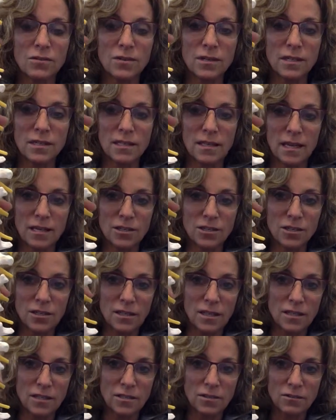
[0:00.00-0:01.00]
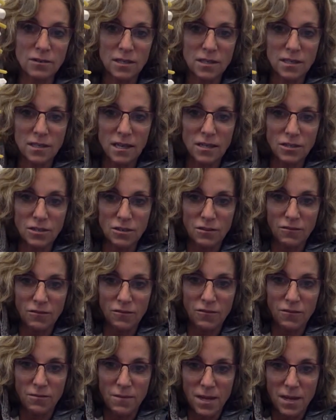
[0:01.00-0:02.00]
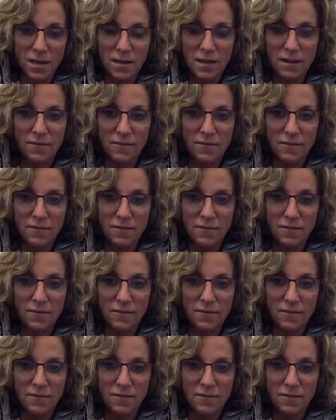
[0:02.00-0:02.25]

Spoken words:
or extension, let's do extension for a minute.